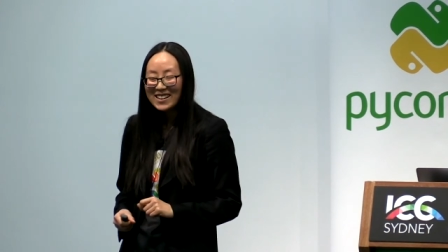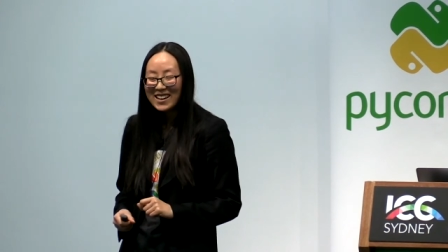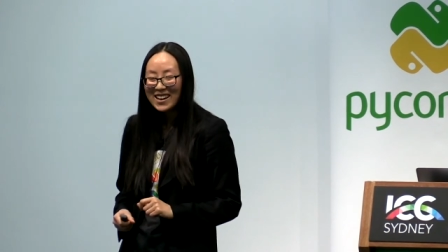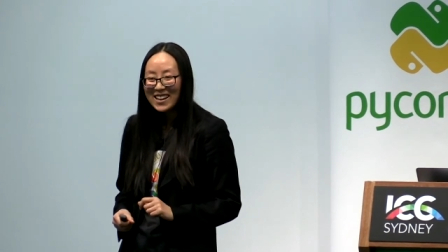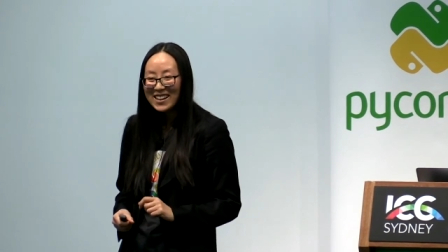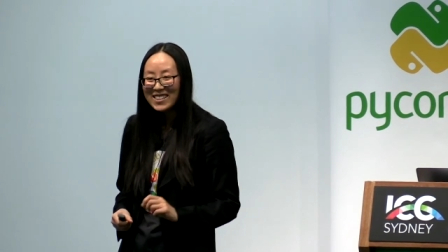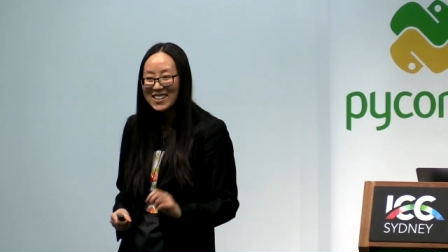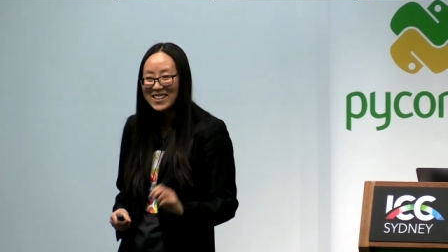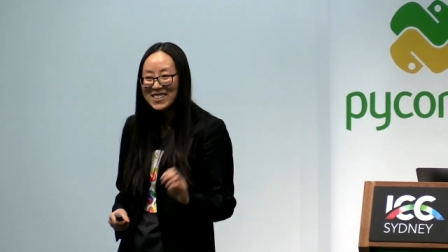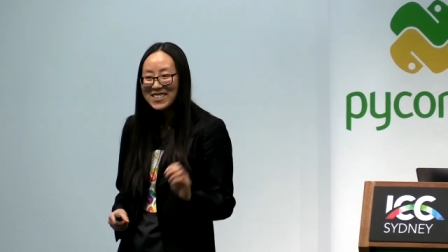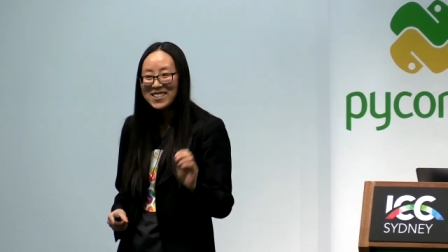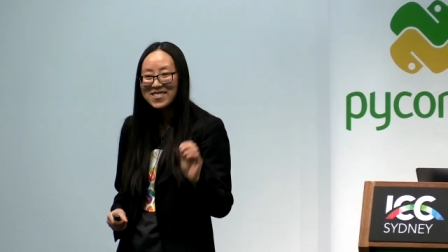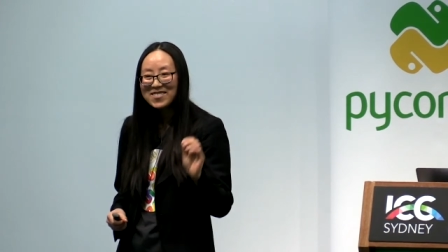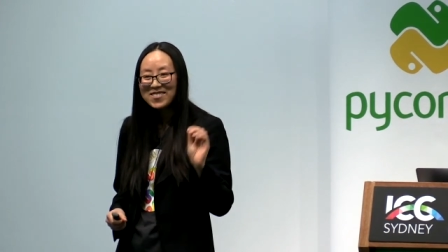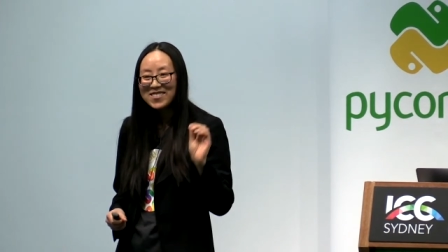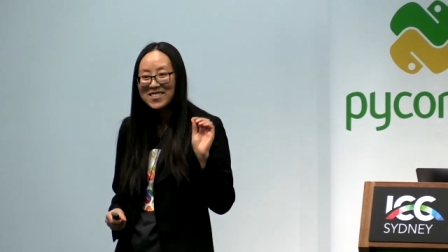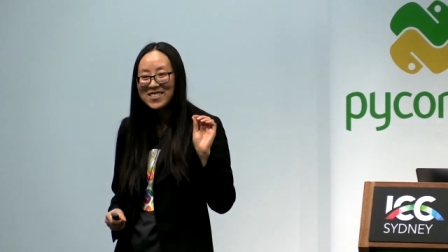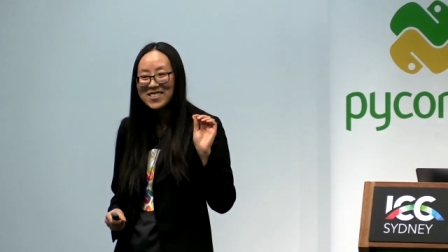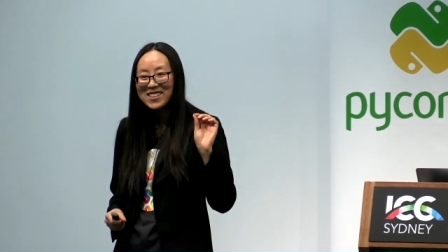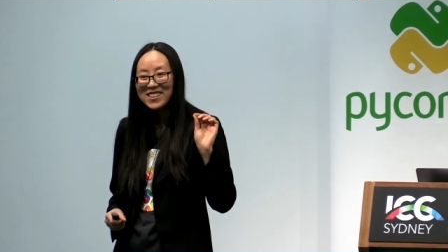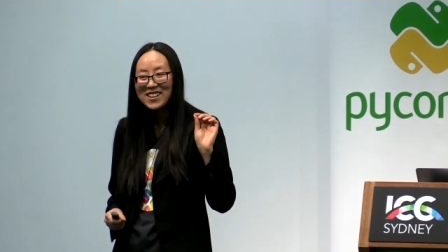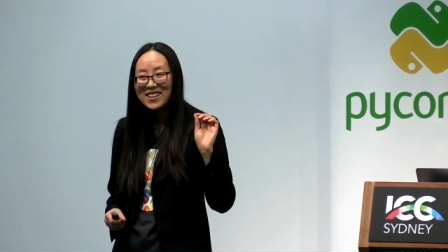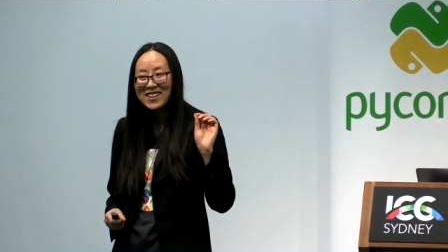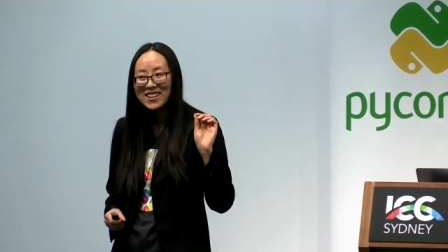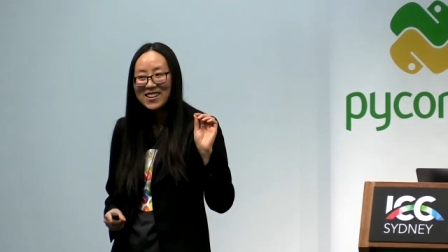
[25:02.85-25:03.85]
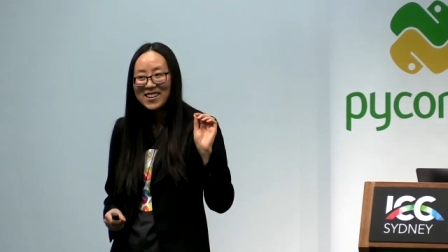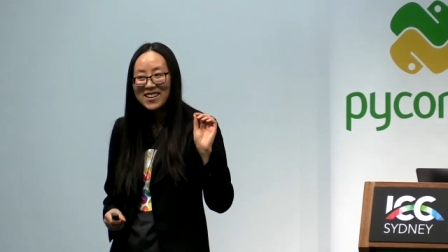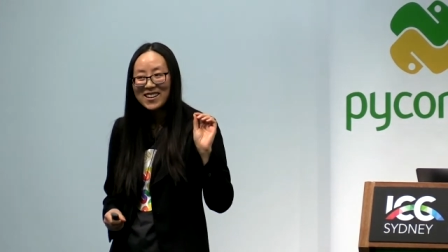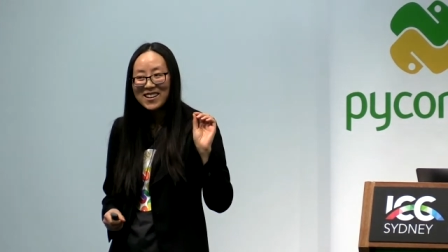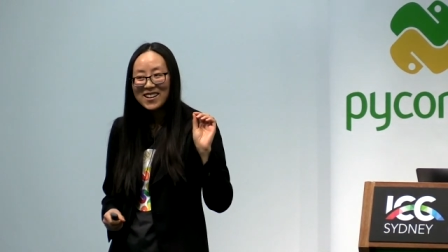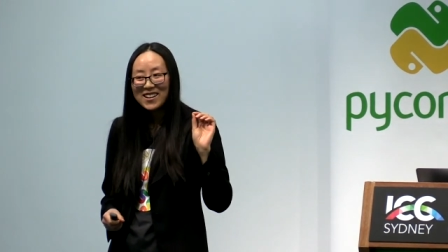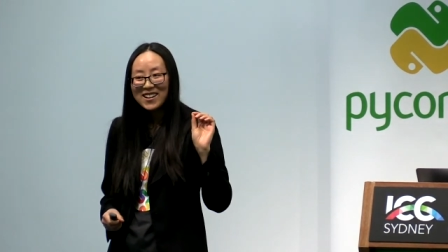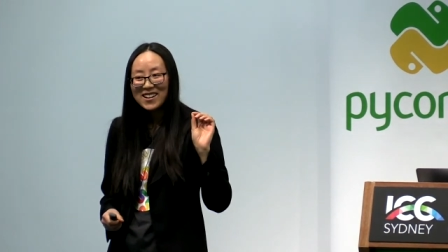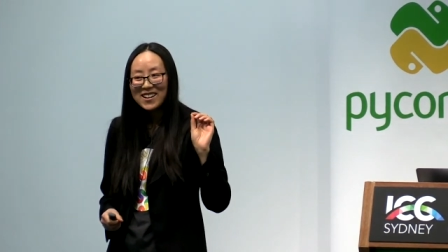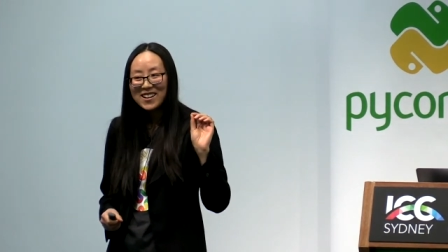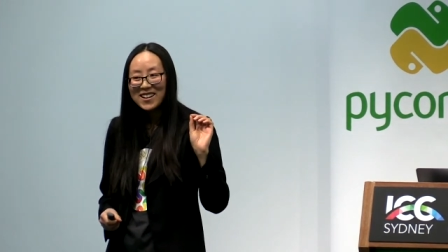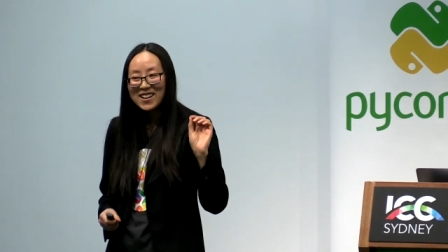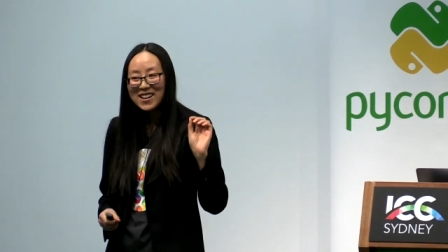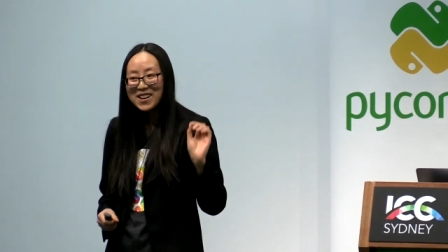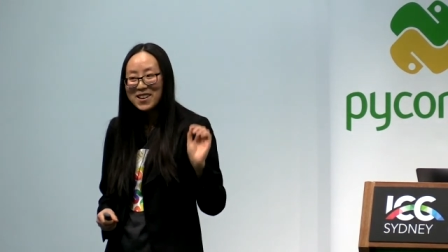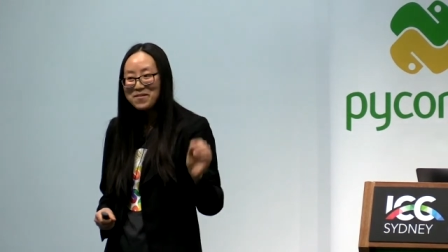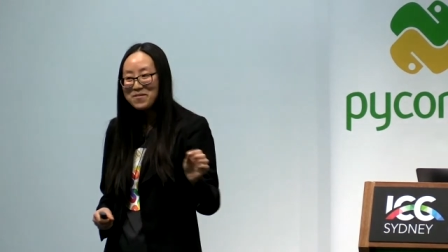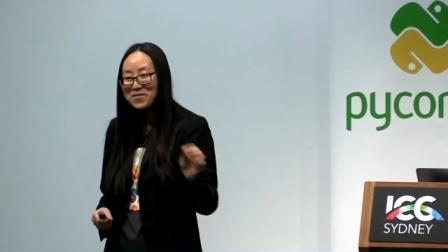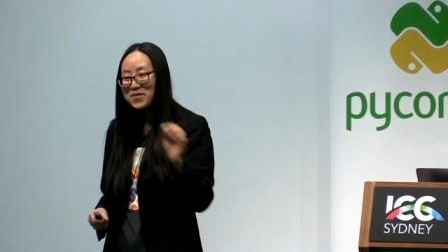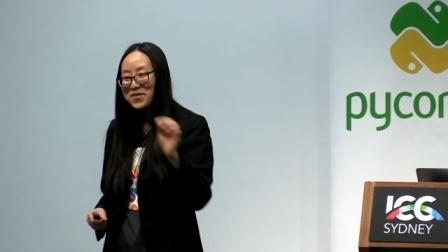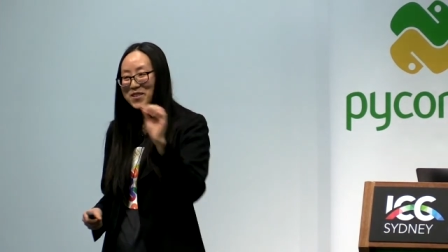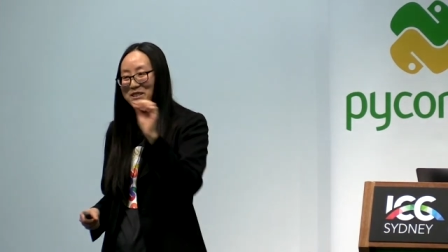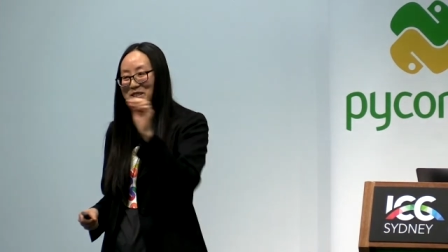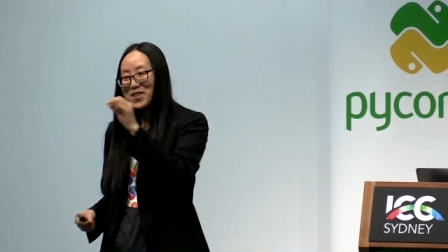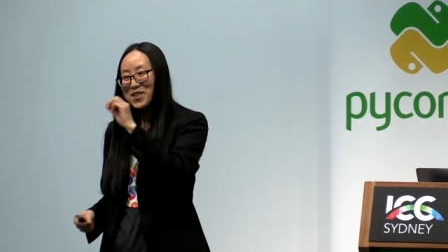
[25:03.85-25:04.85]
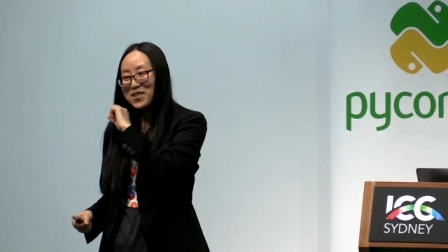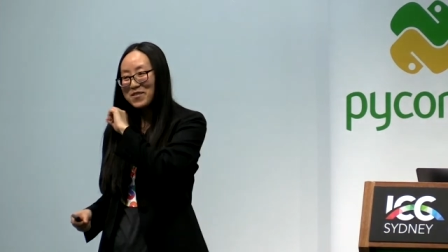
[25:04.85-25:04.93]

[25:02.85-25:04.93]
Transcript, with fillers: And then they're in the infinite